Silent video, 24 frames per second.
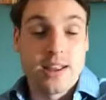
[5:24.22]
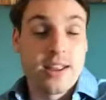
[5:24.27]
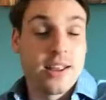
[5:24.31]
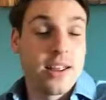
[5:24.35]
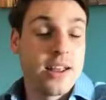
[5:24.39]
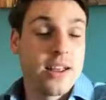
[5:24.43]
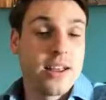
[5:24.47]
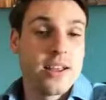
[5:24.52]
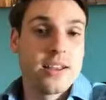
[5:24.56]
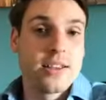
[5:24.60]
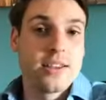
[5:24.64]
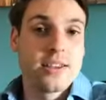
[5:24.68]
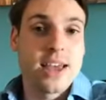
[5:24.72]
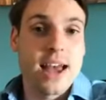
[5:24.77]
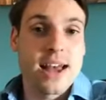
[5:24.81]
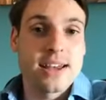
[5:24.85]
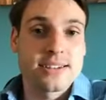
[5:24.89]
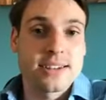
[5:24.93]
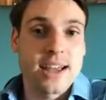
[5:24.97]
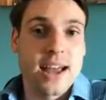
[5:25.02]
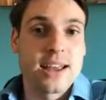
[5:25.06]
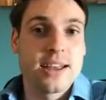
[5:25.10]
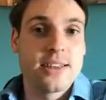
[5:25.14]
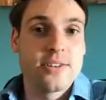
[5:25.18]
And
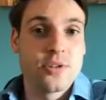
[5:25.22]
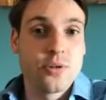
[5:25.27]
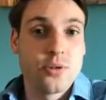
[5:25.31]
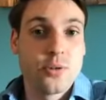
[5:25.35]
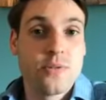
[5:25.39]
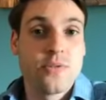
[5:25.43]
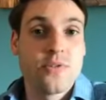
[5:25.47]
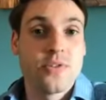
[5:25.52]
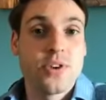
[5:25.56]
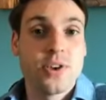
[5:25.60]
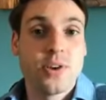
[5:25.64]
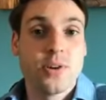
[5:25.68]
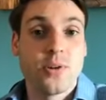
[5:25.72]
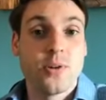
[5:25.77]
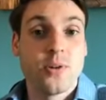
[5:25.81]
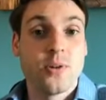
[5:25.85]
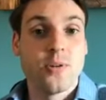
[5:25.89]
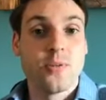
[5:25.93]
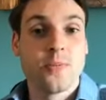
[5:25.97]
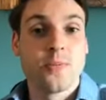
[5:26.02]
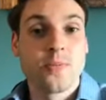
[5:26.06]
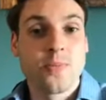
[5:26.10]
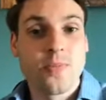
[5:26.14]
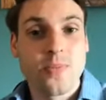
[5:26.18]
yes, I do
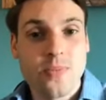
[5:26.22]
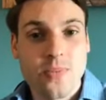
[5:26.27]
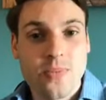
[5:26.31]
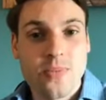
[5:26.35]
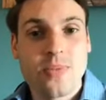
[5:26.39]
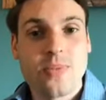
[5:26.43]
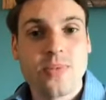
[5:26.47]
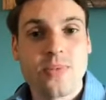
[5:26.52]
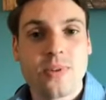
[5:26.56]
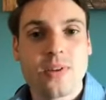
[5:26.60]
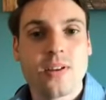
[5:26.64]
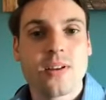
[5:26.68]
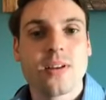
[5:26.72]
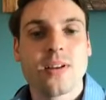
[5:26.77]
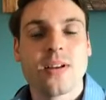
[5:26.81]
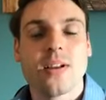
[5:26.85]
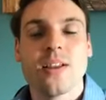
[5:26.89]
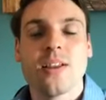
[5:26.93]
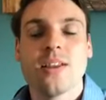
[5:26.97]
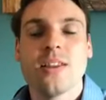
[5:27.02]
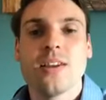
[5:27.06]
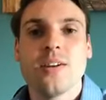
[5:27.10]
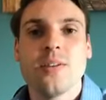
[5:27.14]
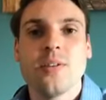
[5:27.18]
feel
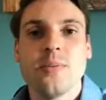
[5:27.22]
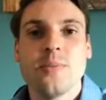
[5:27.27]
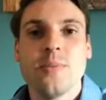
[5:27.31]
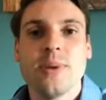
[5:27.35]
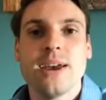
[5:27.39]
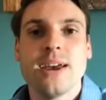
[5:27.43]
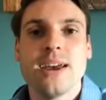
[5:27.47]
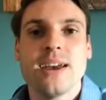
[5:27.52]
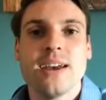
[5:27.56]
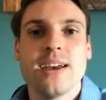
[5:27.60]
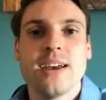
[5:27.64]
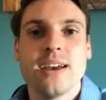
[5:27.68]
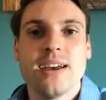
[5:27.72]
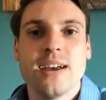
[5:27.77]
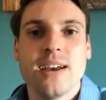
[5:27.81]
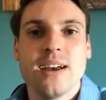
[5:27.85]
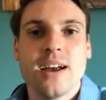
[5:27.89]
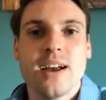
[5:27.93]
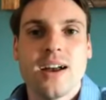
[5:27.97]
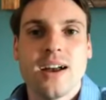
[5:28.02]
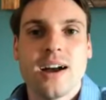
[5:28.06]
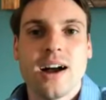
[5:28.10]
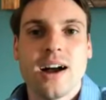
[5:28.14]
a little bit